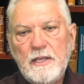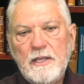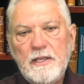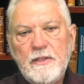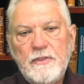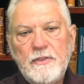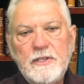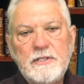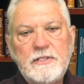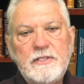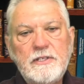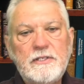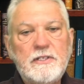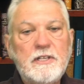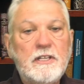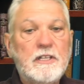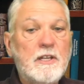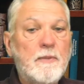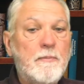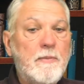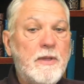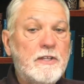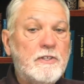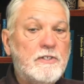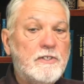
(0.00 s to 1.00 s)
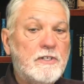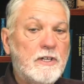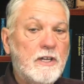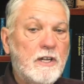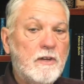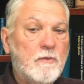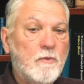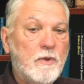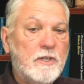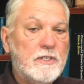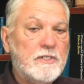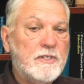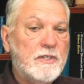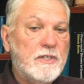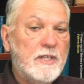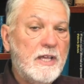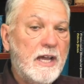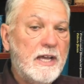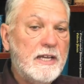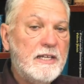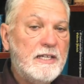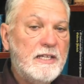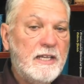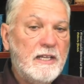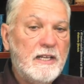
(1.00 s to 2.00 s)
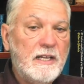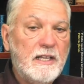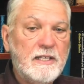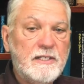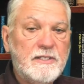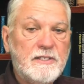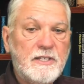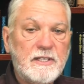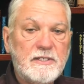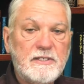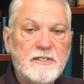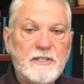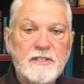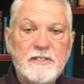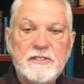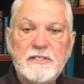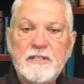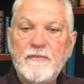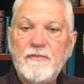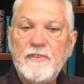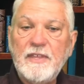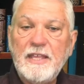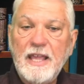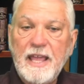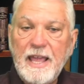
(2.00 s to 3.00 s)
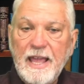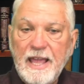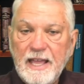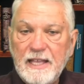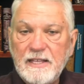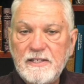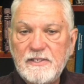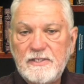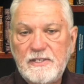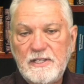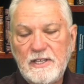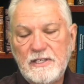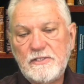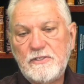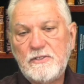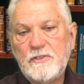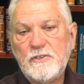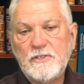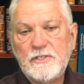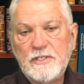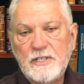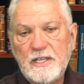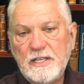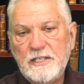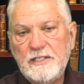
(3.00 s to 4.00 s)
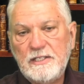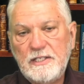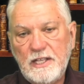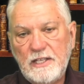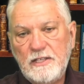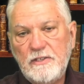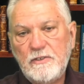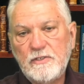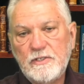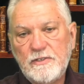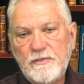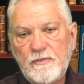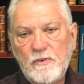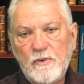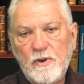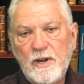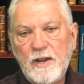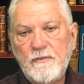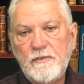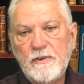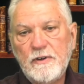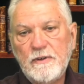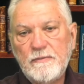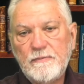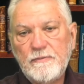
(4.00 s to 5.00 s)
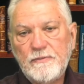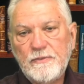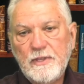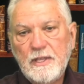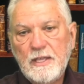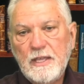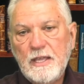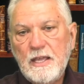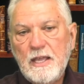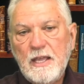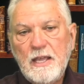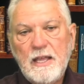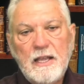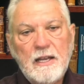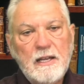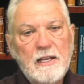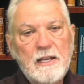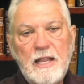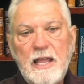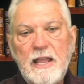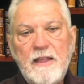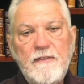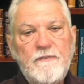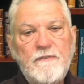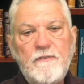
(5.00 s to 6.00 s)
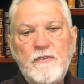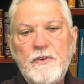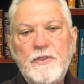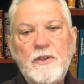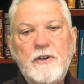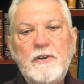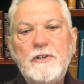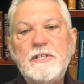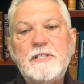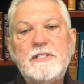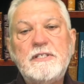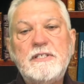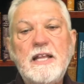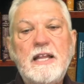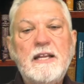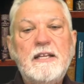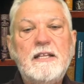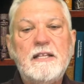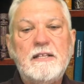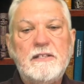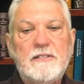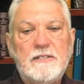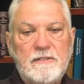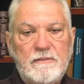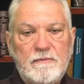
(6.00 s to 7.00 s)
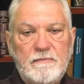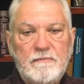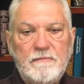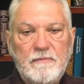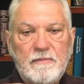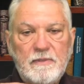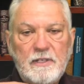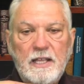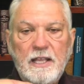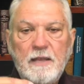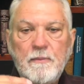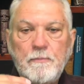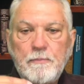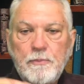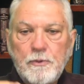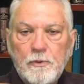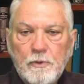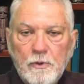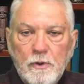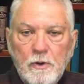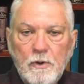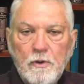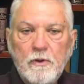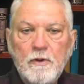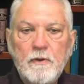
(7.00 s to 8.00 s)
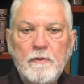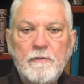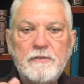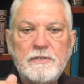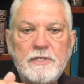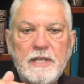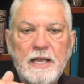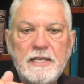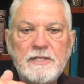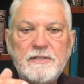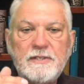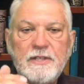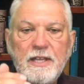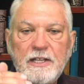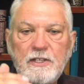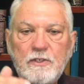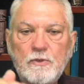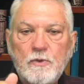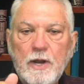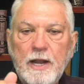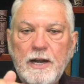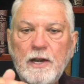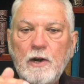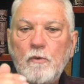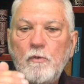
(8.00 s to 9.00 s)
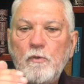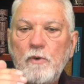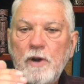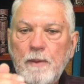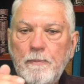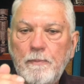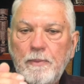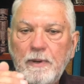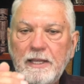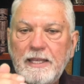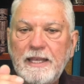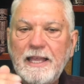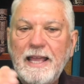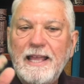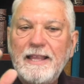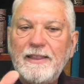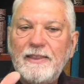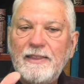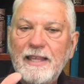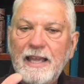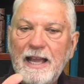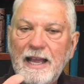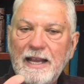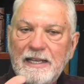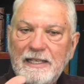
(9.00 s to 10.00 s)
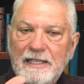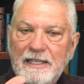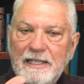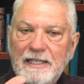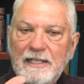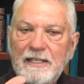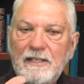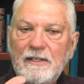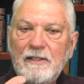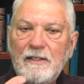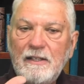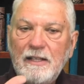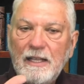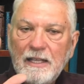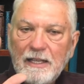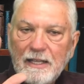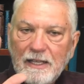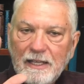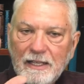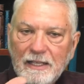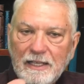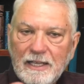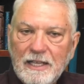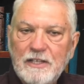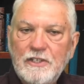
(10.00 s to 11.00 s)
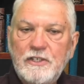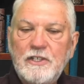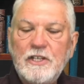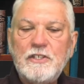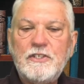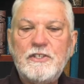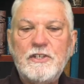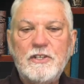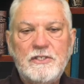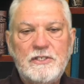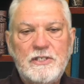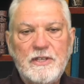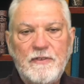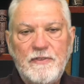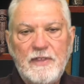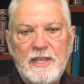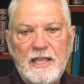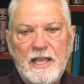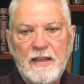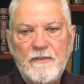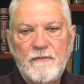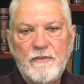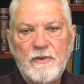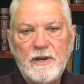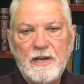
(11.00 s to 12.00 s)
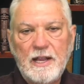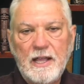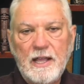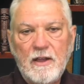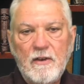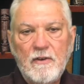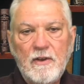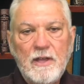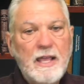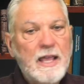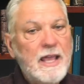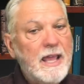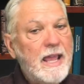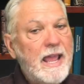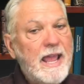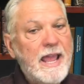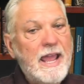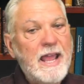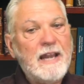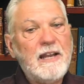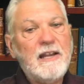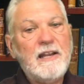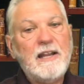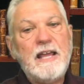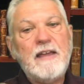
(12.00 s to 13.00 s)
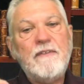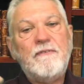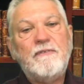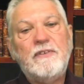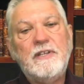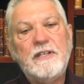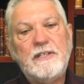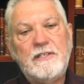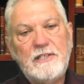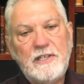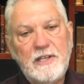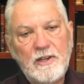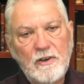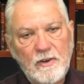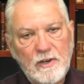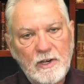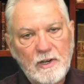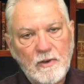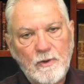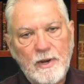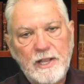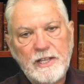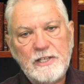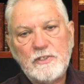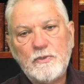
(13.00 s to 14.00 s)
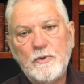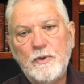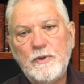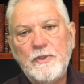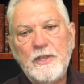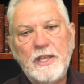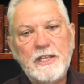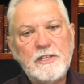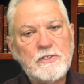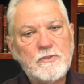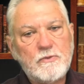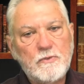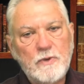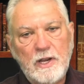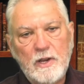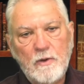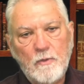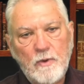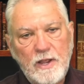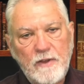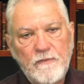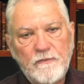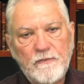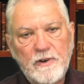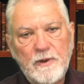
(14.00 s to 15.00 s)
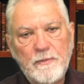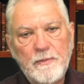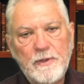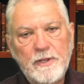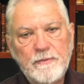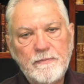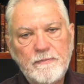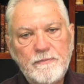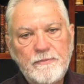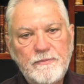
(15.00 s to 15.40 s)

This is a dimension in which the ideal existence of the ancestors continues forever. Life for their descendants improves as they try to replicate the ideal conditions of the ever now, and life deteriorates when they stray away from it.